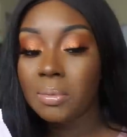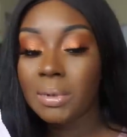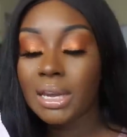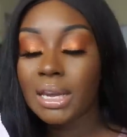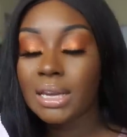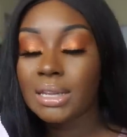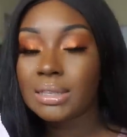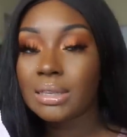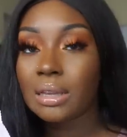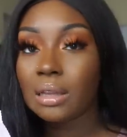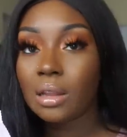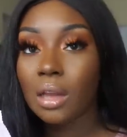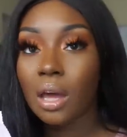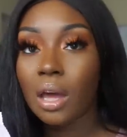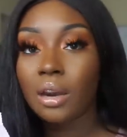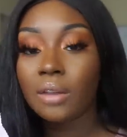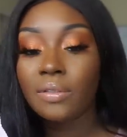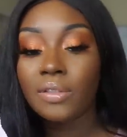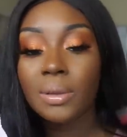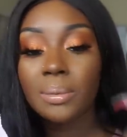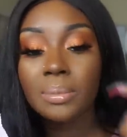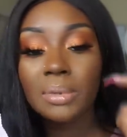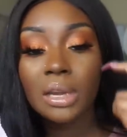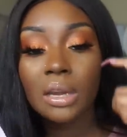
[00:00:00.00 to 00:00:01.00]
because a lot
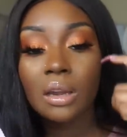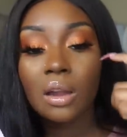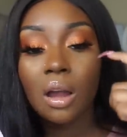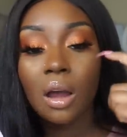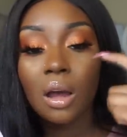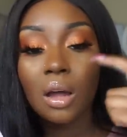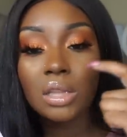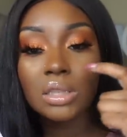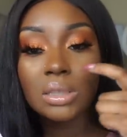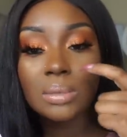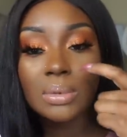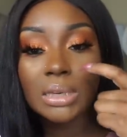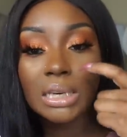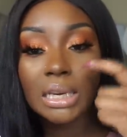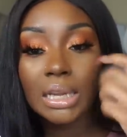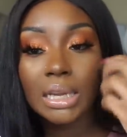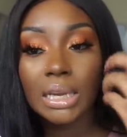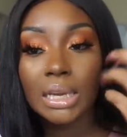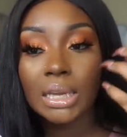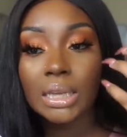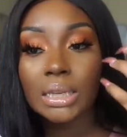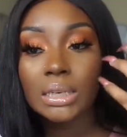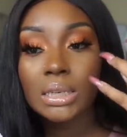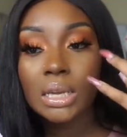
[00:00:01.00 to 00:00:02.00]
of them can cause me to
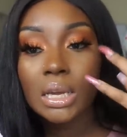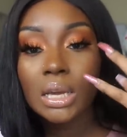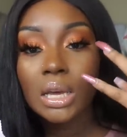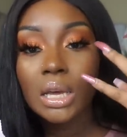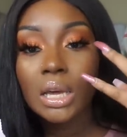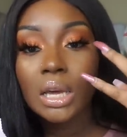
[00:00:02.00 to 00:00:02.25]
get